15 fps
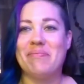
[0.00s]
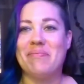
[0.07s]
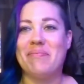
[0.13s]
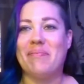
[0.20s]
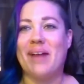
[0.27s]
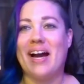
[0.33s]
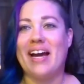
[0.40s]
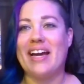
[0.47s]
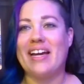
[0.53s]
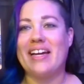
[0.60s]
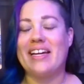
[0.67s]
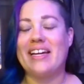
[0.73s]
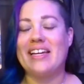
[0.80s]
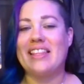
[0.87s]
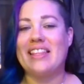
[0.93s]

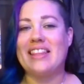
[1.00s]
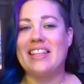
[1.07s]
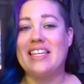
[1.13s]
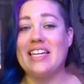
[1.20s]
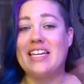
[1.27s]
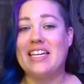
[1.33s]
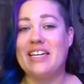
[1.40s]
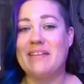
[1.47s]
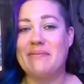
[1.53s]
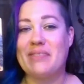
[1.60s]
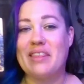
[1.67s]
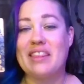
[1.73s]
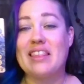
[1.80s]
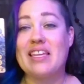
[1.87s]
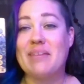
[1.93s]
my theme, the
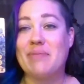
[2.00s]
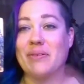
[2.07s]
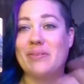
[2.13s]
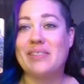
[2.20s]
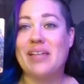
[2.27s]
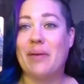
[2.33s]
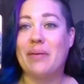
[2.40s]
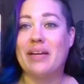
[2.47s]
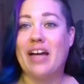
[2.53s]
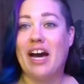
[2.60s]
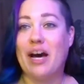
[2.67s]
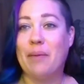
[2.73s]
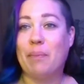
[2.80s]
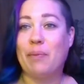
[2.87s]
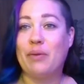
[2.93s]
theme that was coming
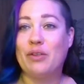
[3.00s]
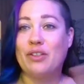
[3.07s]
up